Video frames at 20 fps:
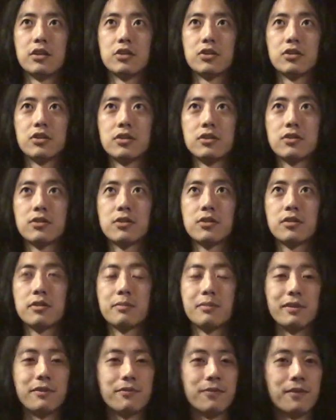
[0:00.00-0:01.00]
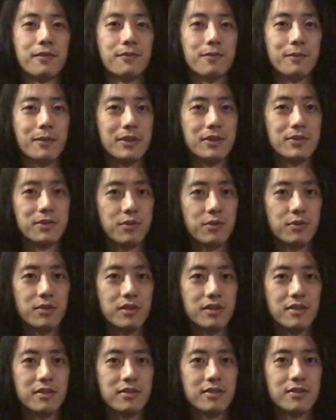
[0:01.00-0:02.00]
Should certainly be fun for my
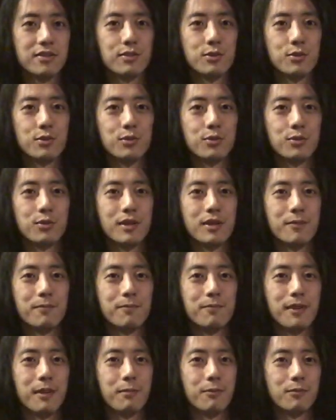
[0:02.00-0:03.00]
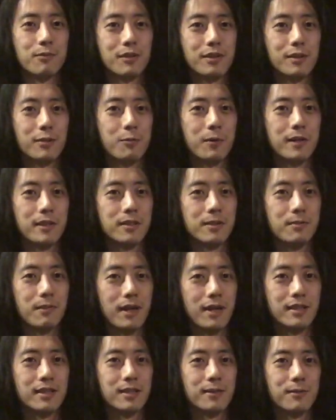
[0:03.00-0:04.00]
students, who I'm really quite
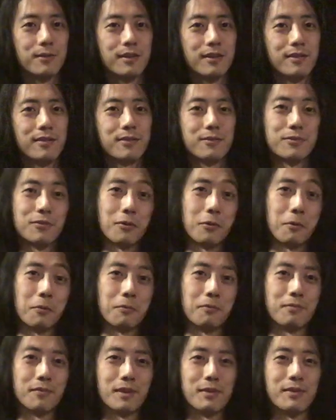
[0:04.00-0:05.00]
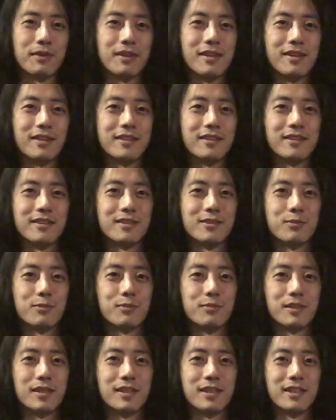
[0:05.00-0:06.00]
demanding with. So maybe this will
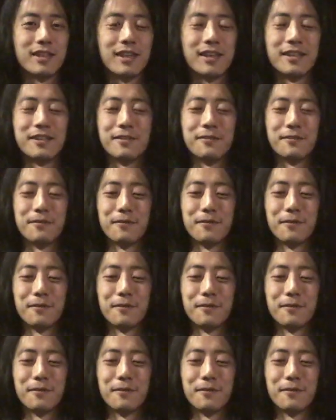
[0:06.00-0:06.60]
be kind of